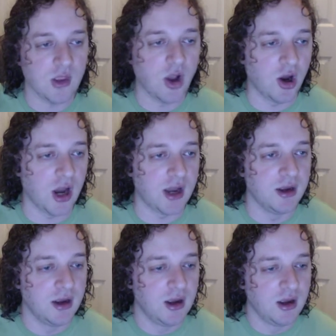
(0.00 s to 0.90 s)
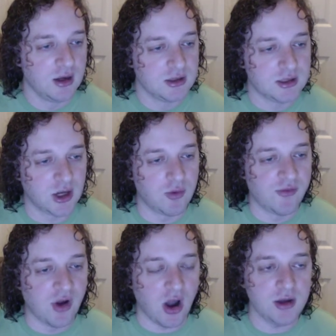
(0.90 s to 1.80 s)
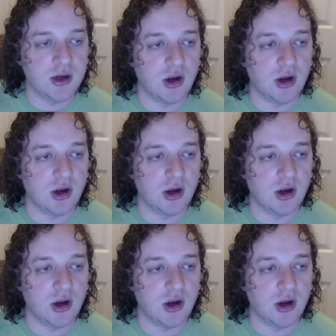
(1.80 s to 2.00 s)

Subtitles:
Alright, so we've gone